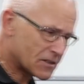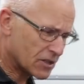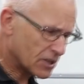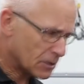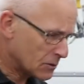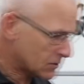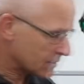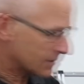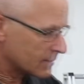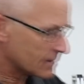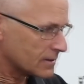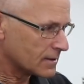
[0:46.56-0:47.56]
to use
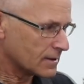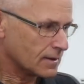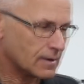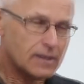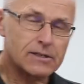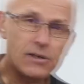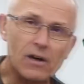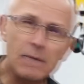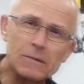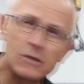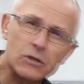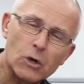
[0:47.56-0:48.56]
a
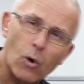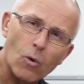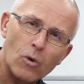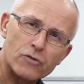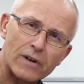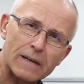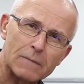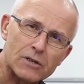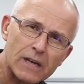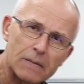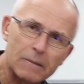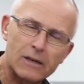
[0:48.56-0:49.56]
diamond core drilling
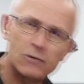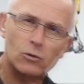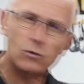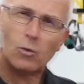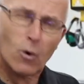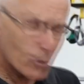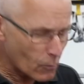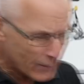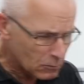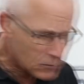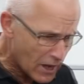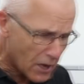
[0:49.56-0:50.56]
machine because we
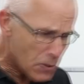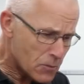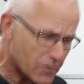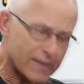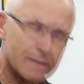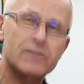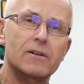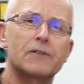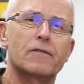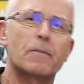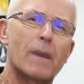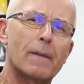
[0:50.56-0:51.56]
all know the insides
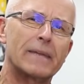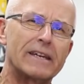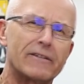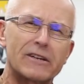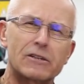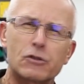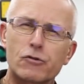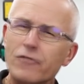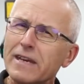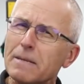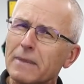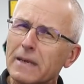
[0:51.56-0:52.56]
of a pumpkin are
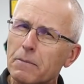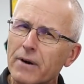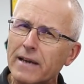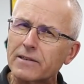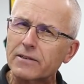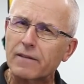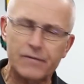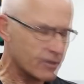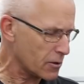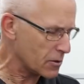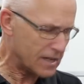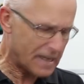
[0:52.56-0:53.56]
extremely abrasive, so
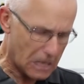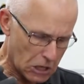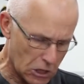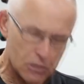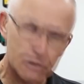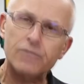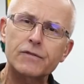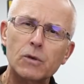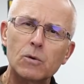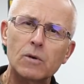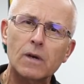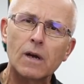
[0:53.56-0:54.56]
you need lots of
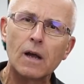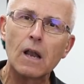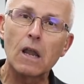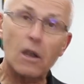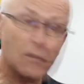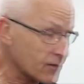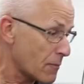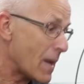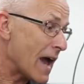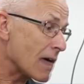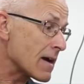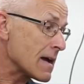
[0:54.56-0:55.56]
torque, lots of
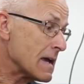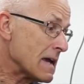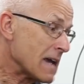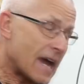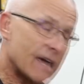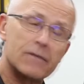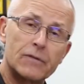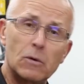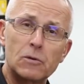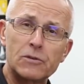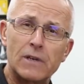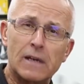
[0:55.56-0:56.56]
power, and of
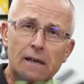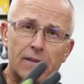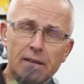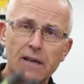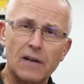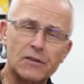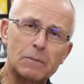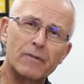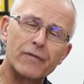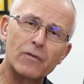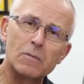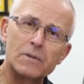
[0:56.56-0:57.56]
course the cutting
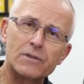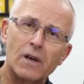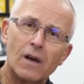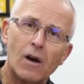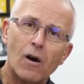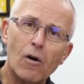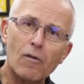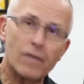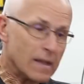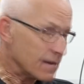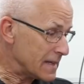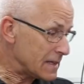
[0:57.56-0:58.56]
performance of
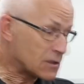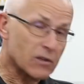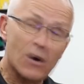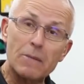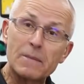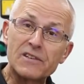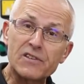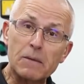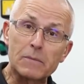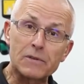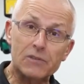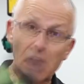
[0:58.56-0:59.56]
these diamond
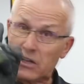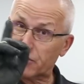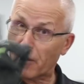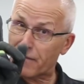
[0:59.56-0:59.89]
segments. Don't